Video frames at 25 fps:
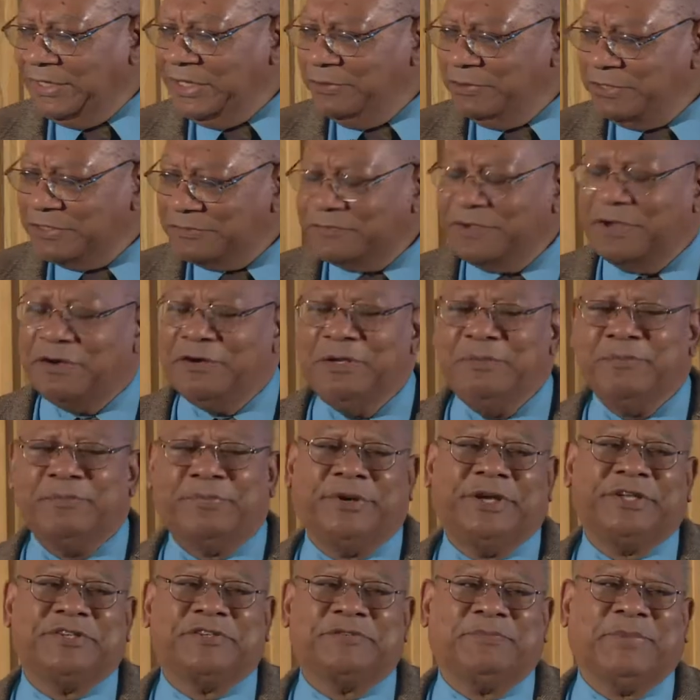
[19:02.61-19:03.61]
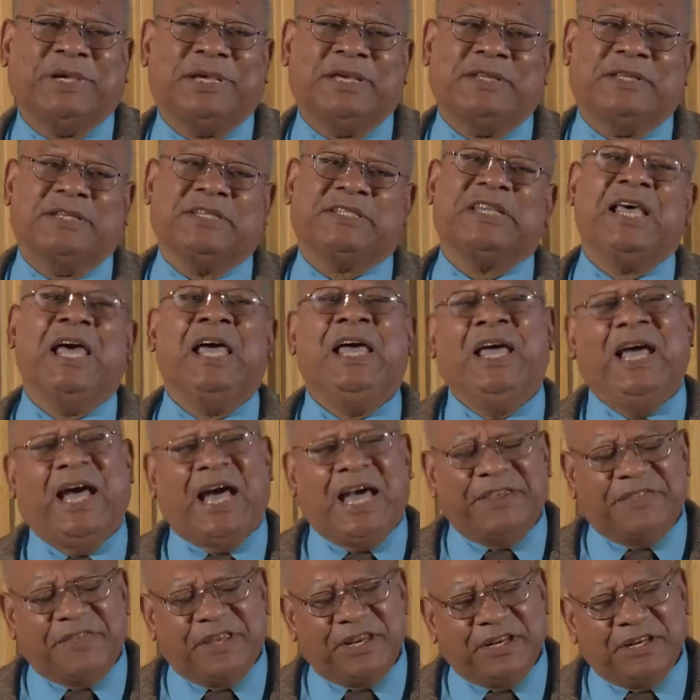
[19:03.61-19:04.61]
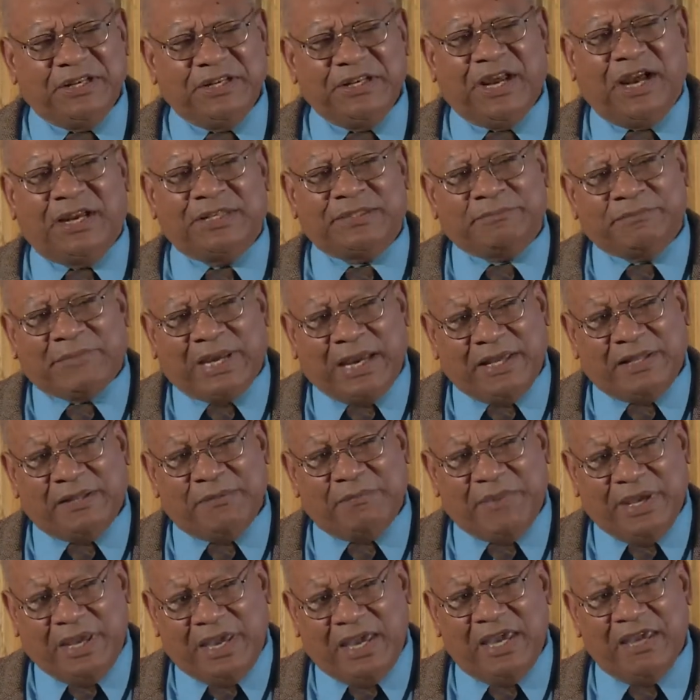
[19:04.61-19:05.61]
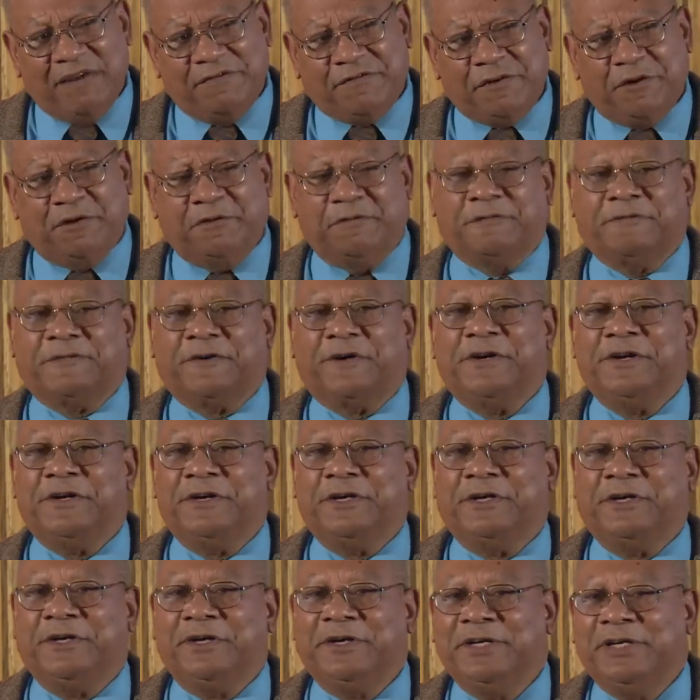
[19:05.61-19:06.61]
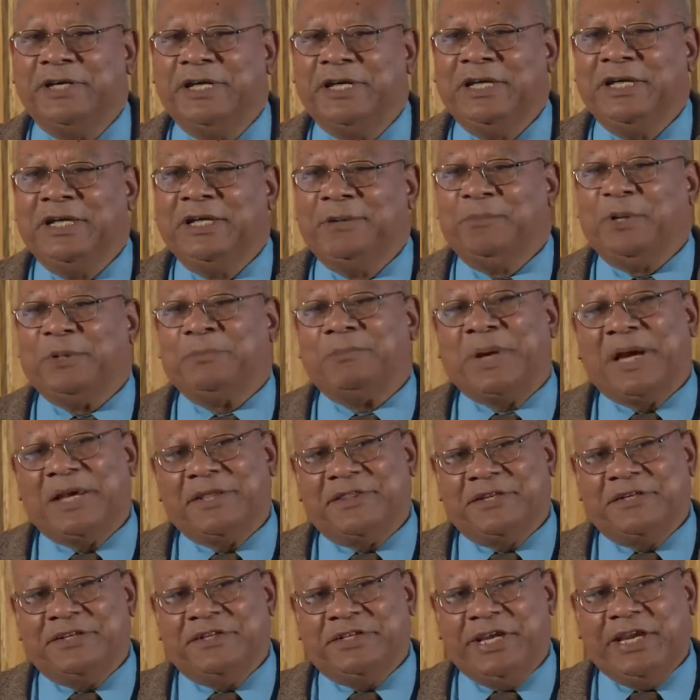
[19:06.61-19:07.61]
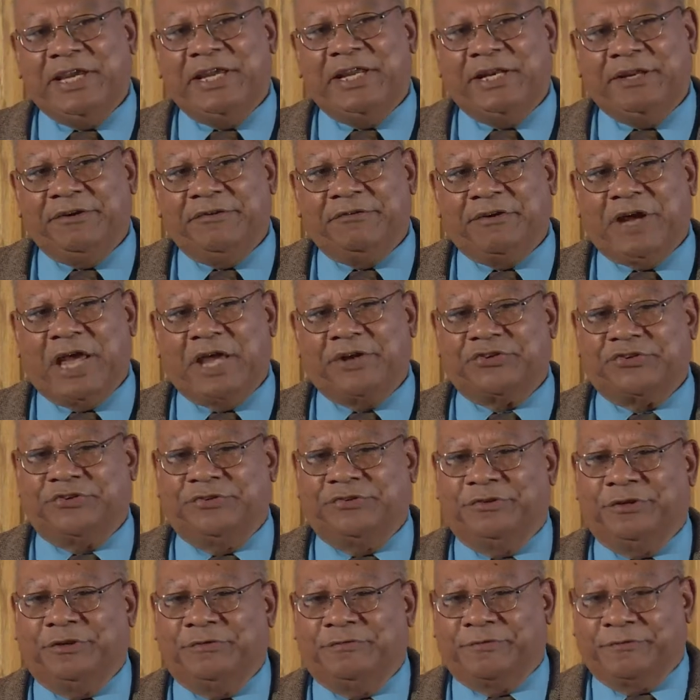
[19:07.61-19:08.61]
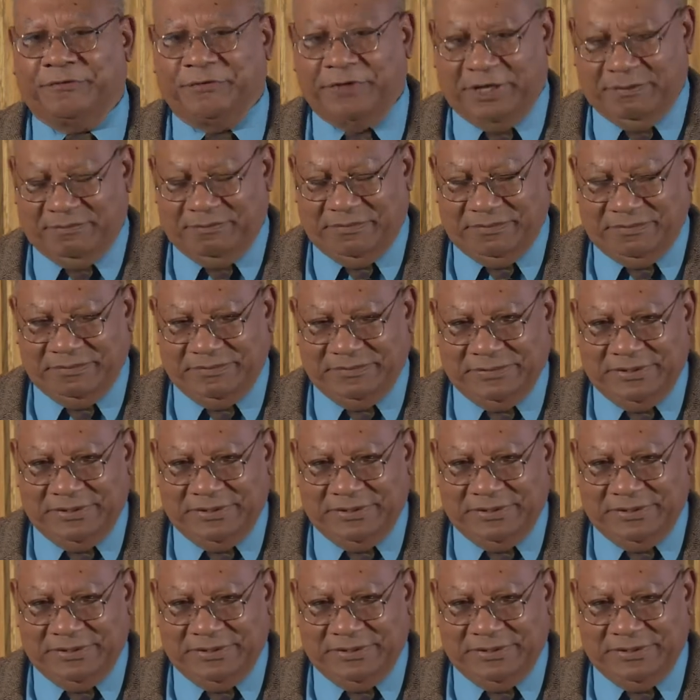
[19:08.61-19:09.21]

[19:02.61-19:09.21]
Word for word: he was very impressed by this. I think not by the behavior of Vernon, but by the daily ration of rum.